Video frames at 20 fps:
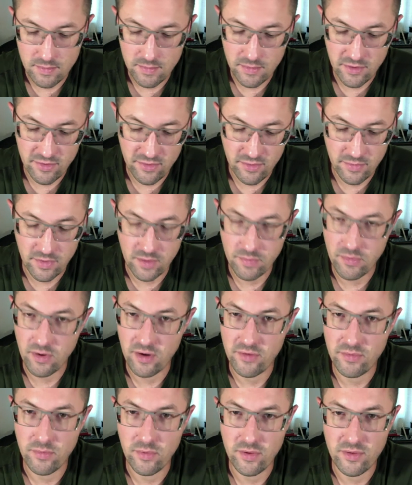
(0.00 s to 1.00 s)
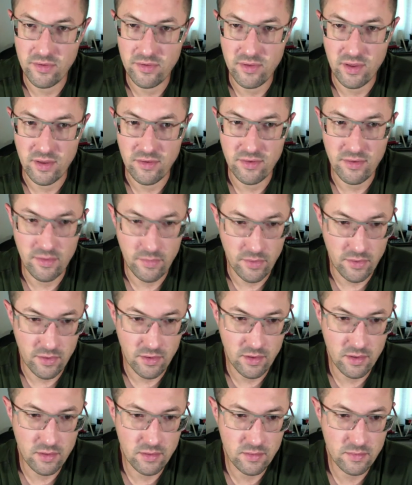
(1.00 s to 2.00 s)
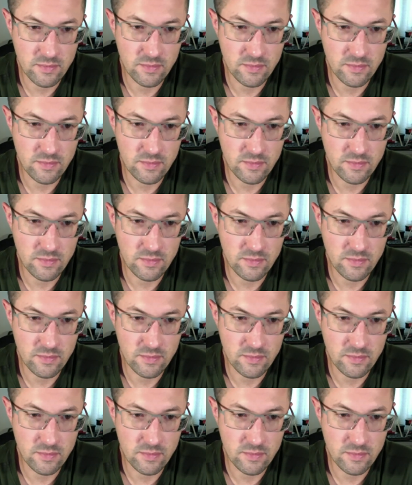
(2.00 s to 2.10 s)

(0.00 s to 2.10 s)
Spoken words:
assuming the price points stay similar,